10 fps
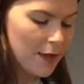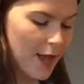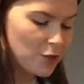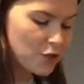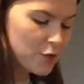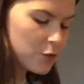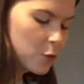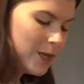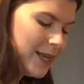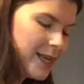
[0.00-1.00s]
and just
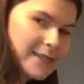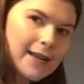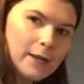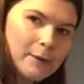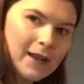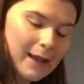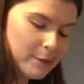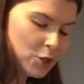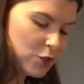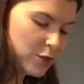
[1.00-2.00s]
squeeze a little bit of
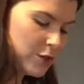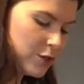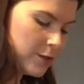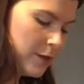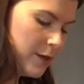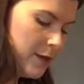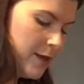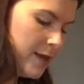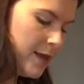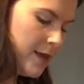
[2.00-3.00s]
lemon juice
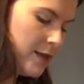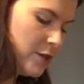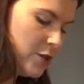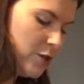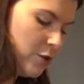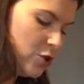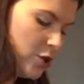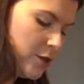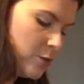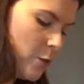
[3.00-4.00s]
into your
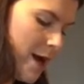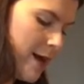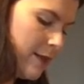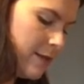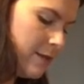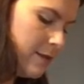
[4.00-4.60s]
jug as well.